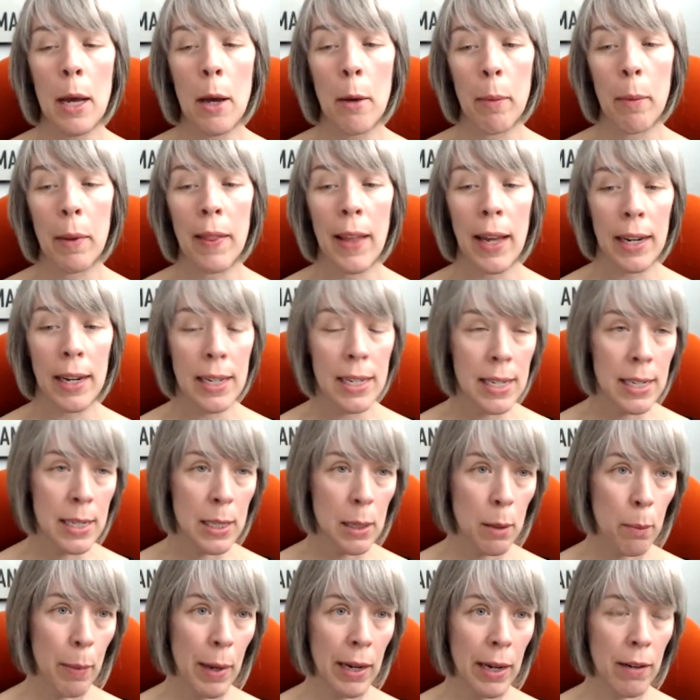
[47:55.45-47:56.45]
But that is
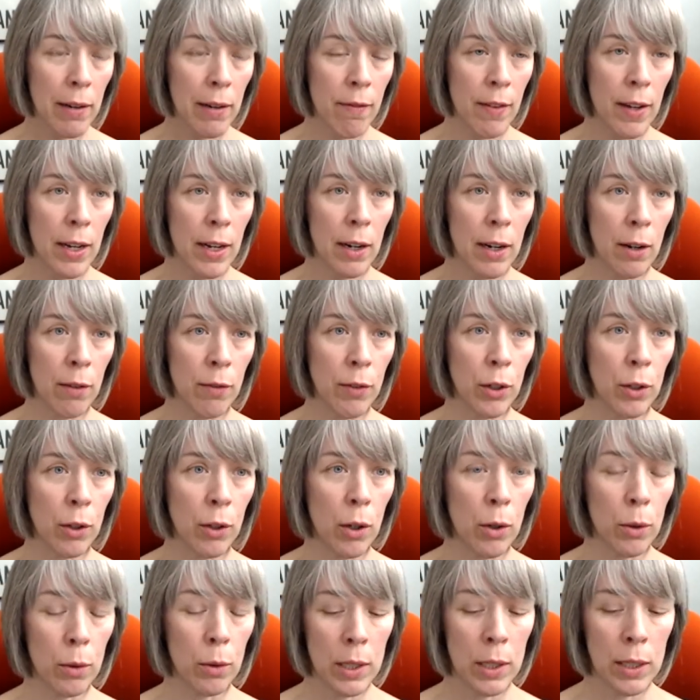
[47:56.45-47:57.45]
a benefit of your
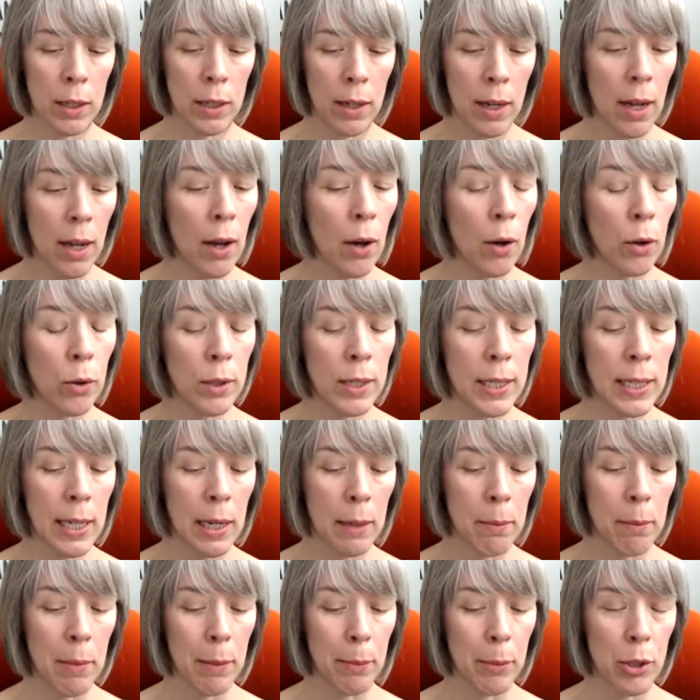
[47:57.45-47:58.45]
OT,
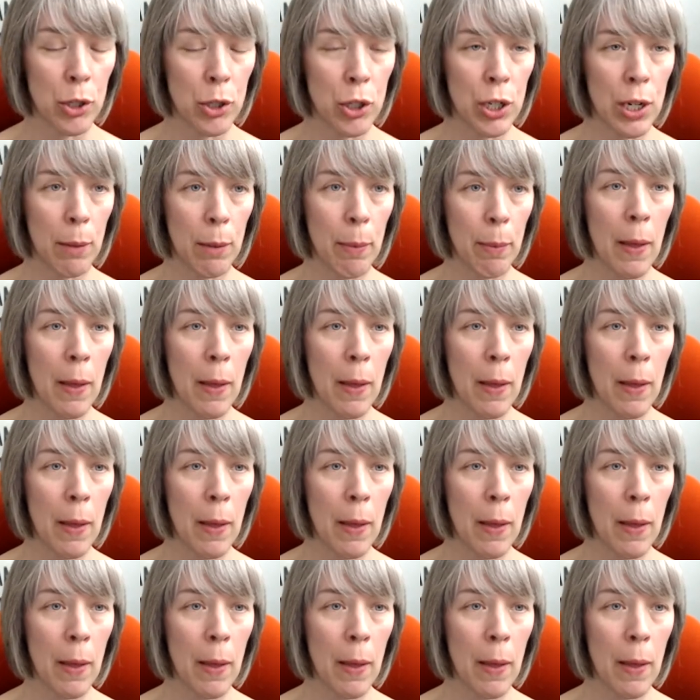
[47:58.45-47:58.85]
OTN membership.